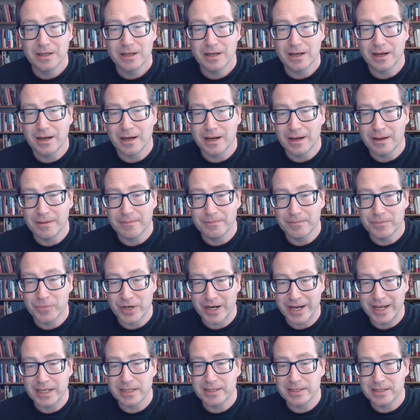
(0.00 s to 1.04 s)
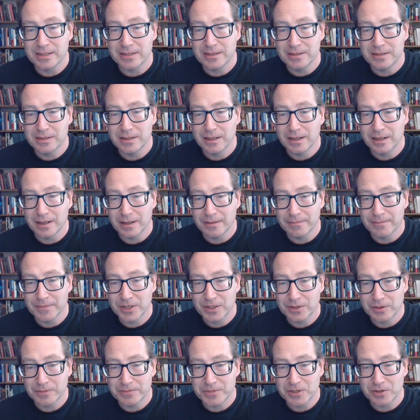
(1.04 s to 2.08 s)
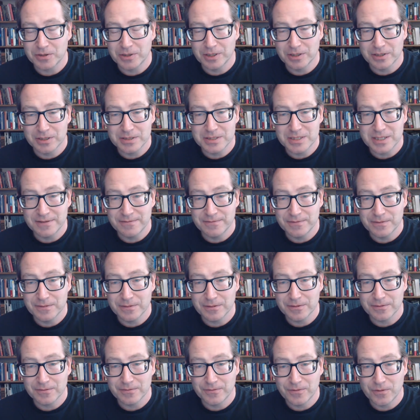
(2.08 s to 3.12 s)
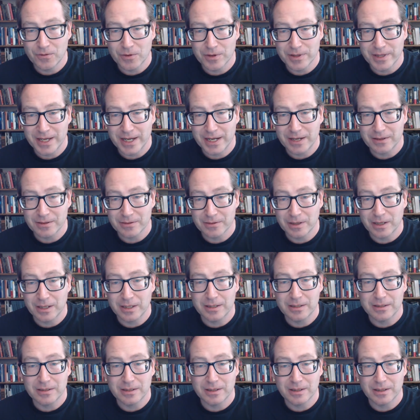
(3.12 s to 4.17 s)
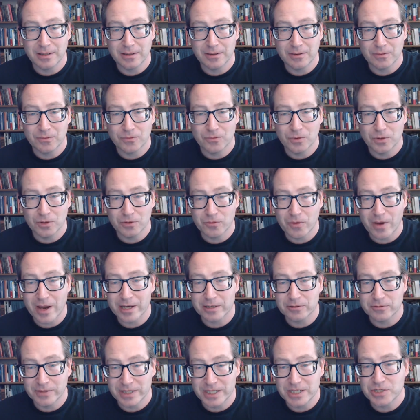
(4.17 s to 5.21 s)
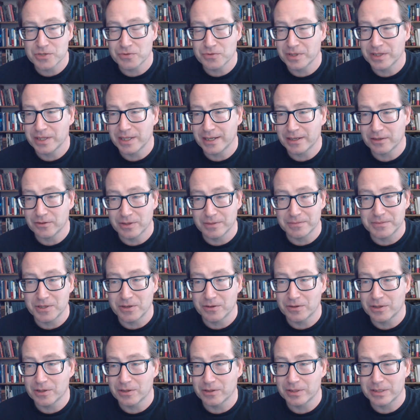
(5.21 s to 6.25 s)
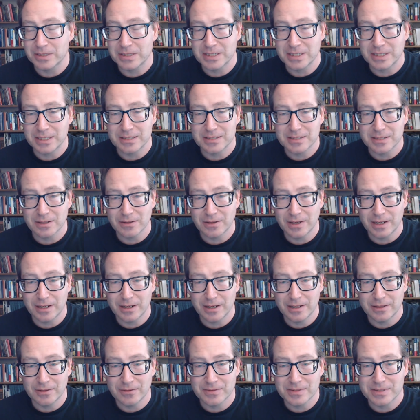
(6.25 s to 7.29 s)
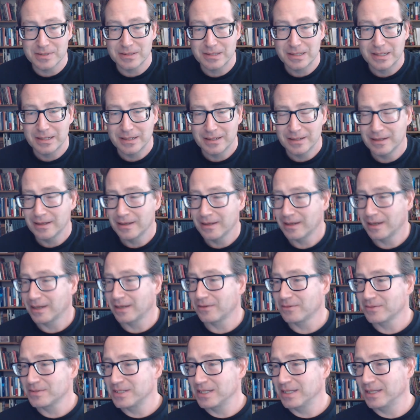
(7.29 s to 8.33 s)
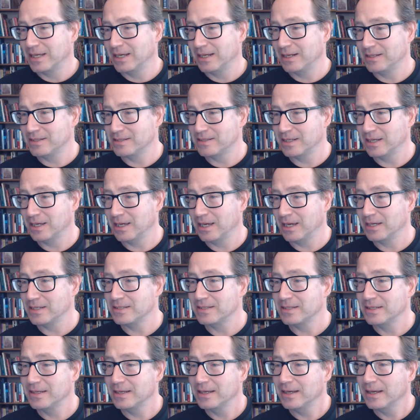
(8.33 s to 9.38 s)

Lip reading: branded cryptocurrency for that, and worldwide reach with that cryptocurrency. So I don't see that as the case.